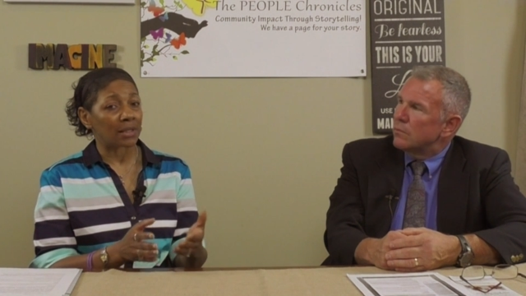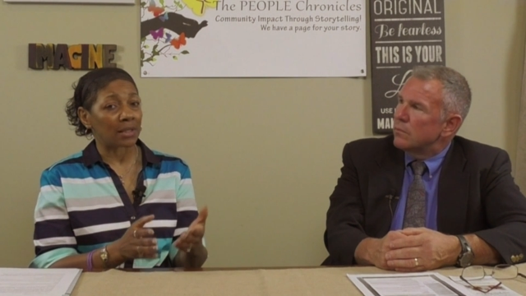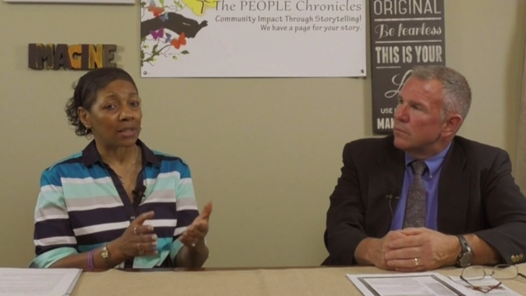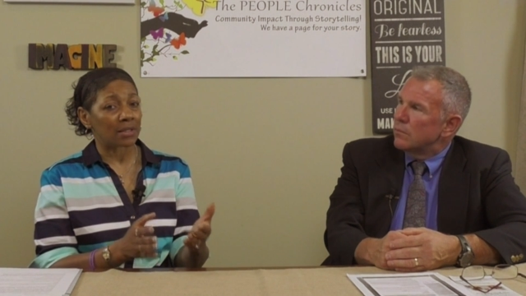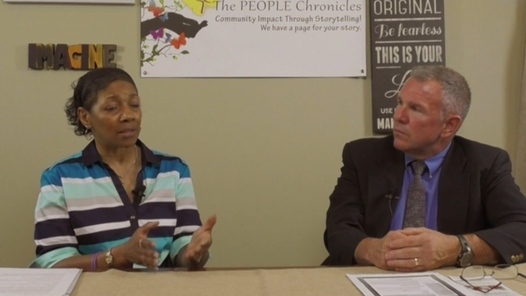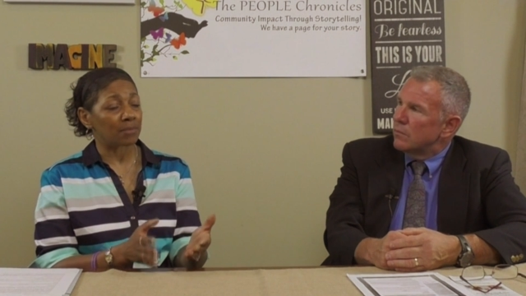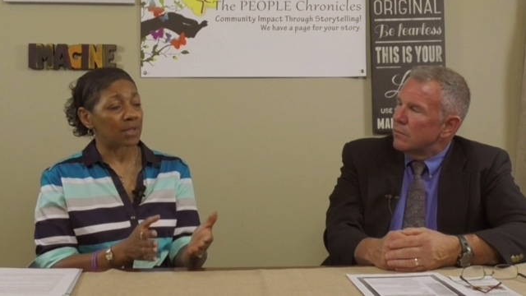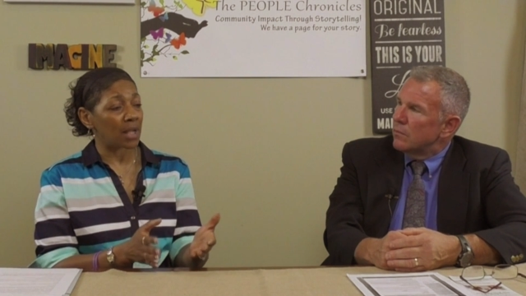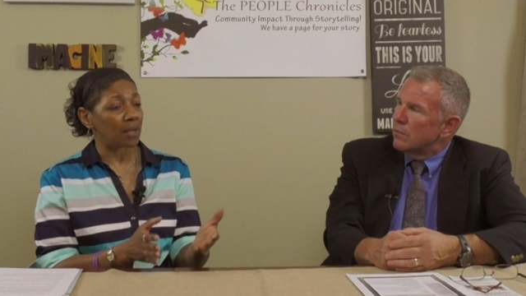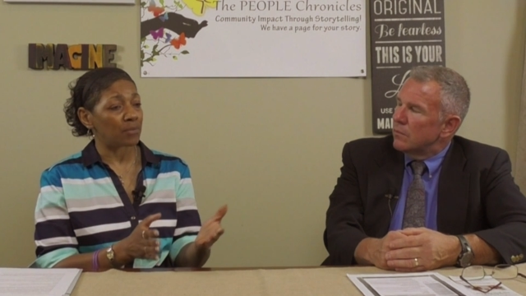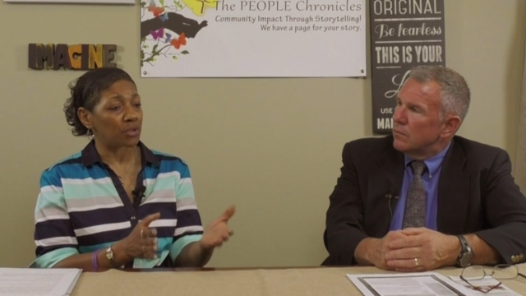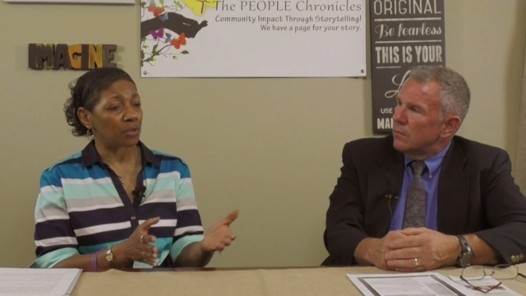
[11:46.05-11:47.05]
Speaker 1: I think
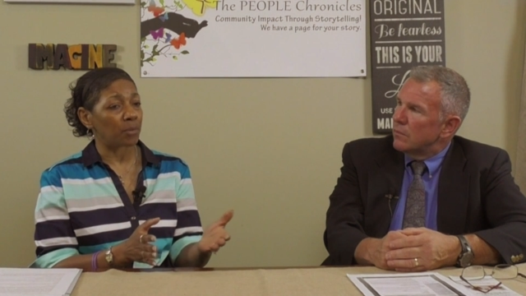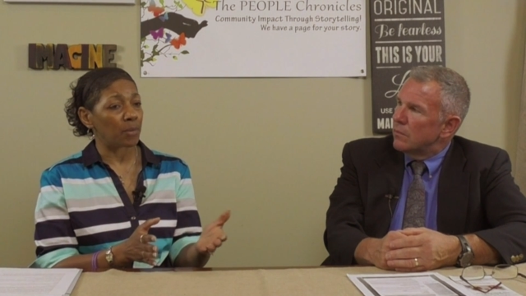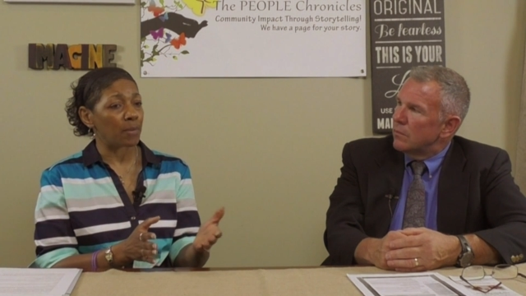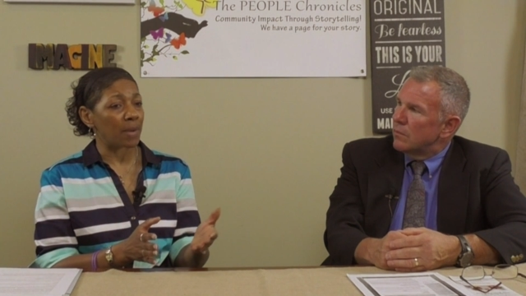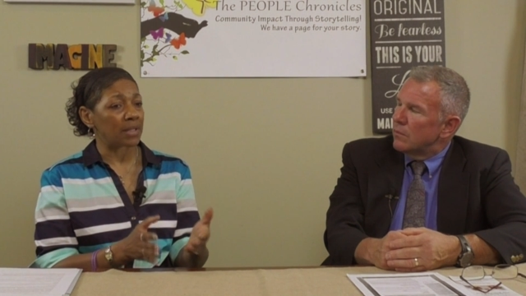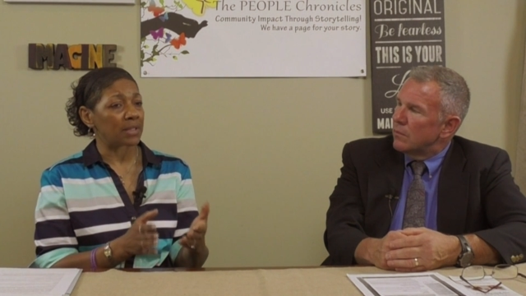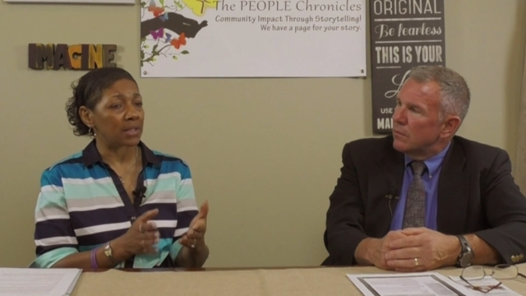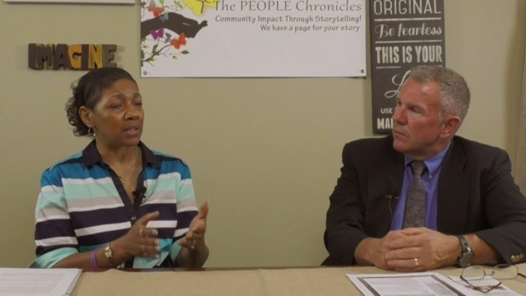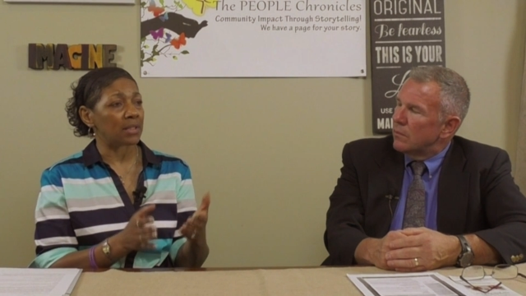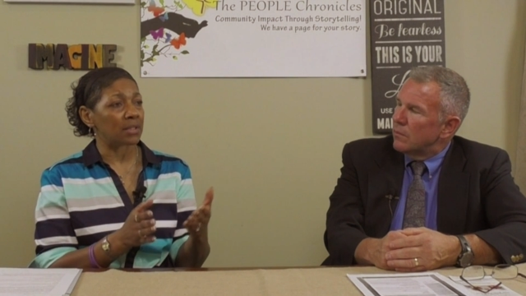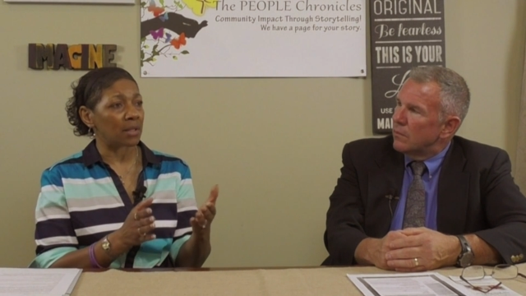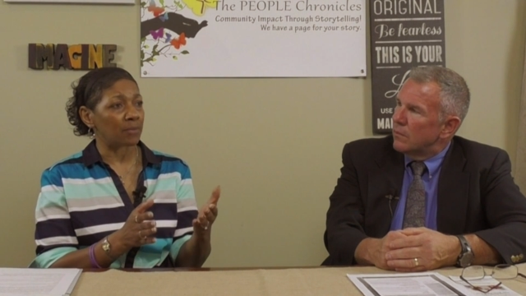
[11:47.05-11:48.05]
sometimes young people might
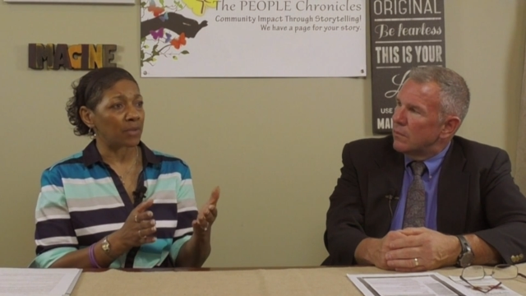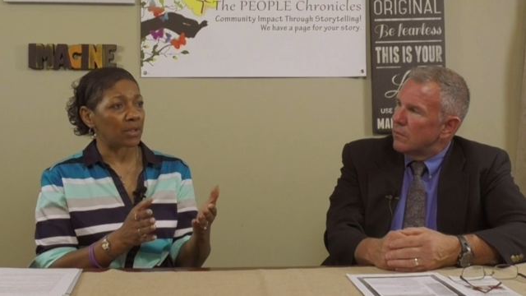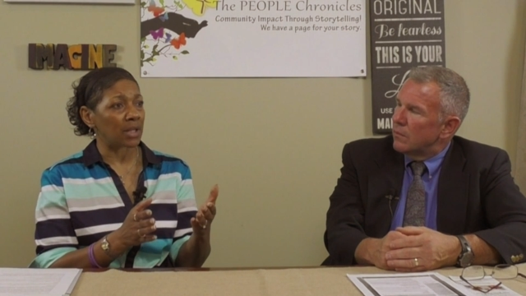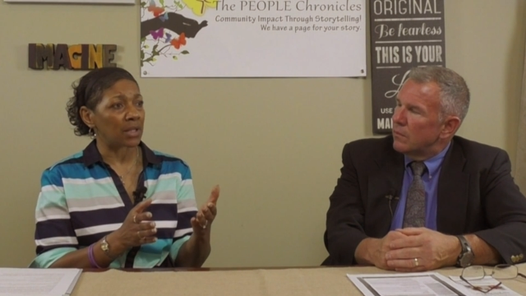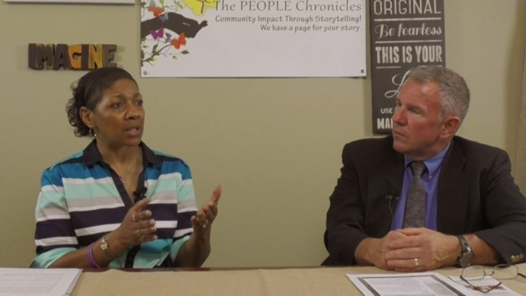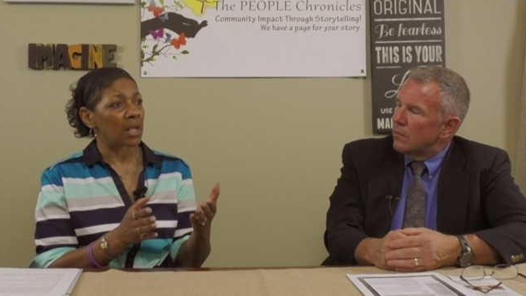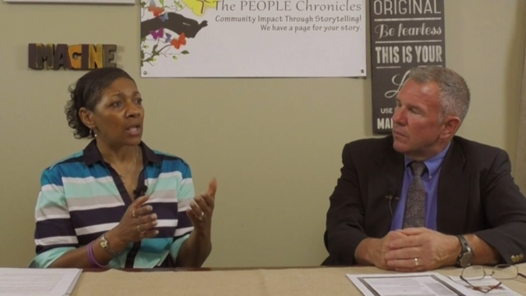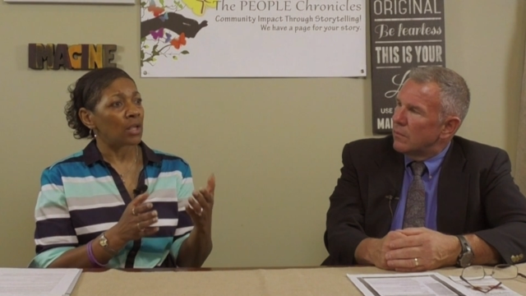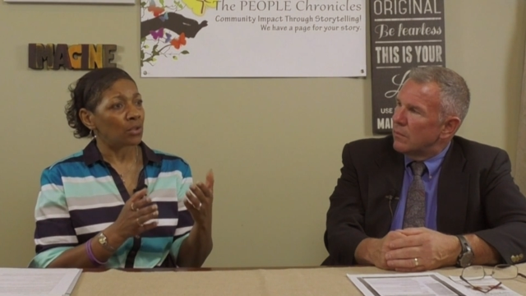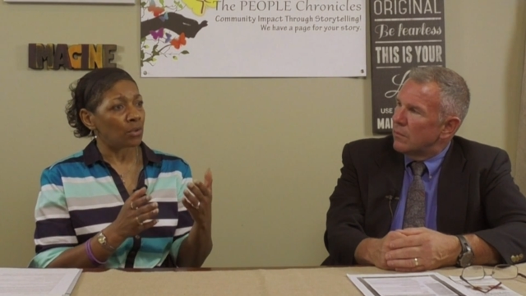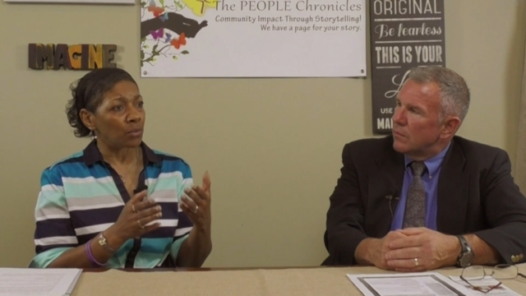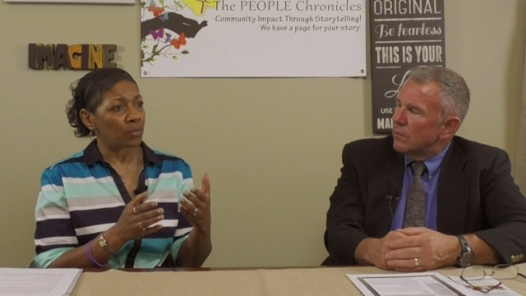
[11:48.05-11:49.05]
see it as something that
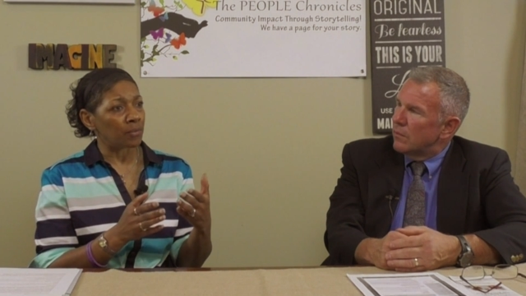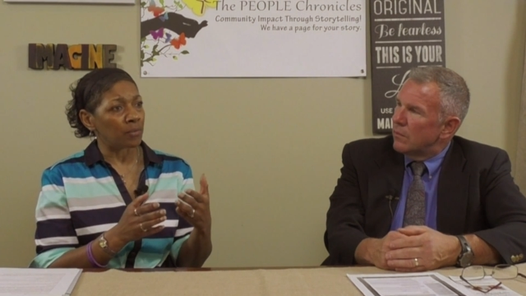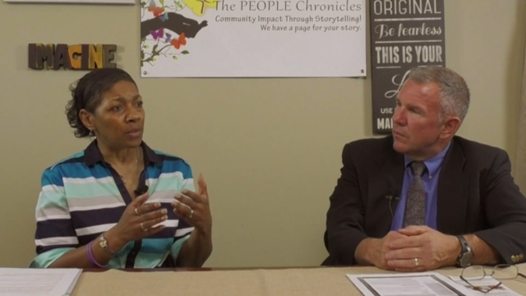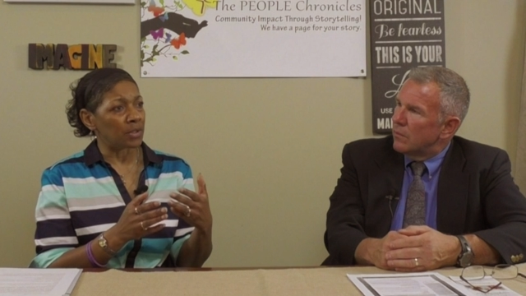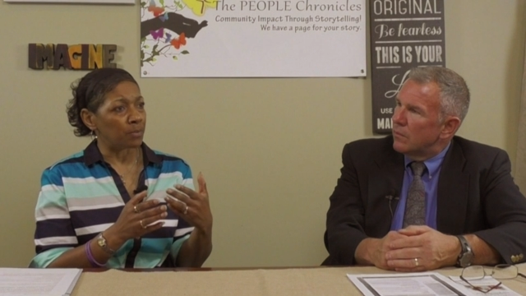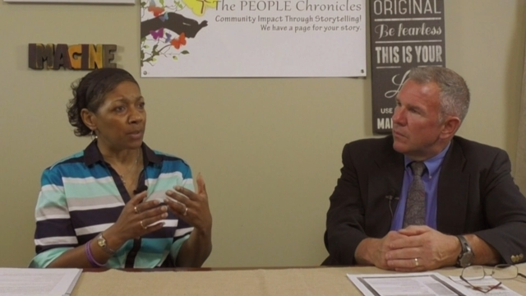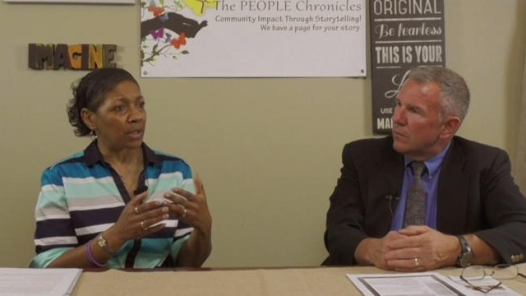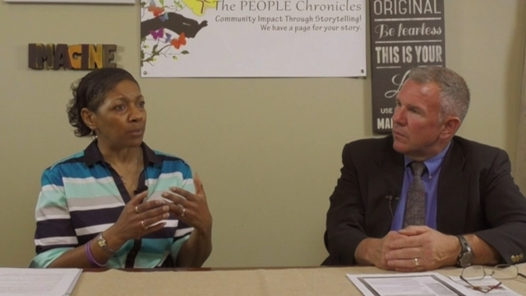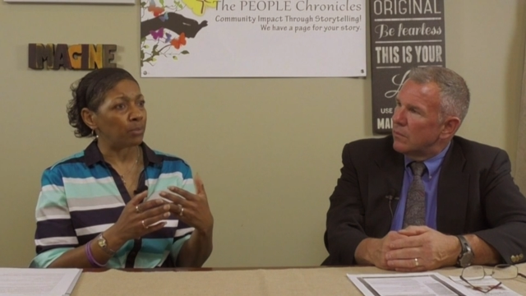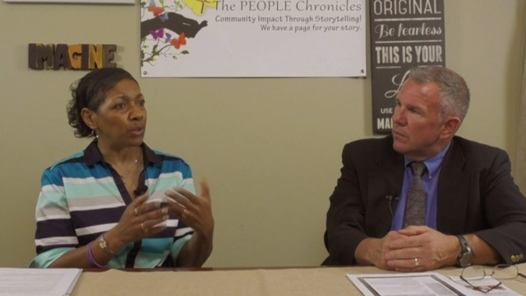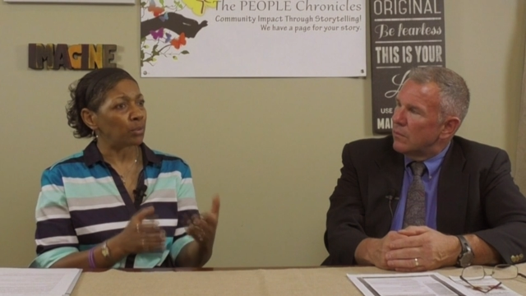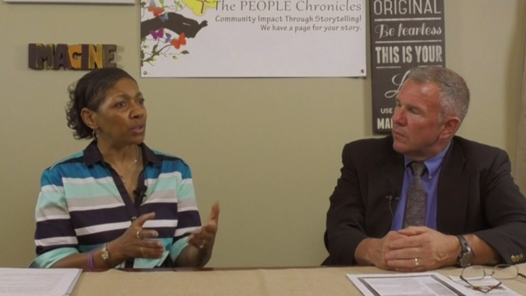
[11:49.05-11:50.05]
you know is
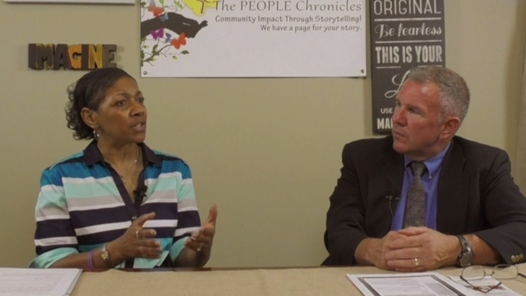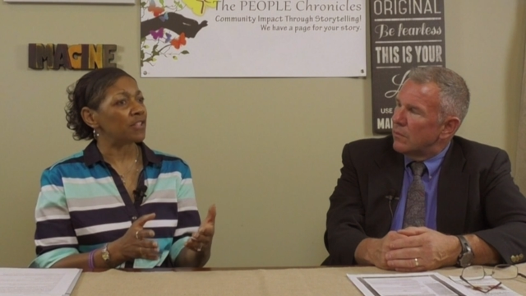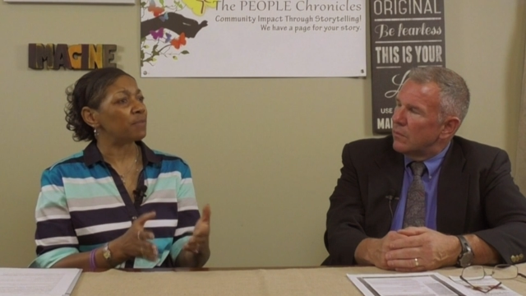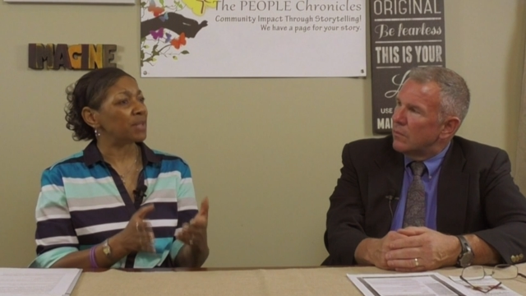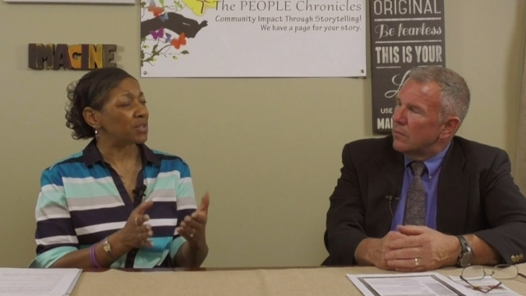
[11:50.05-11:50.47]
being punitive,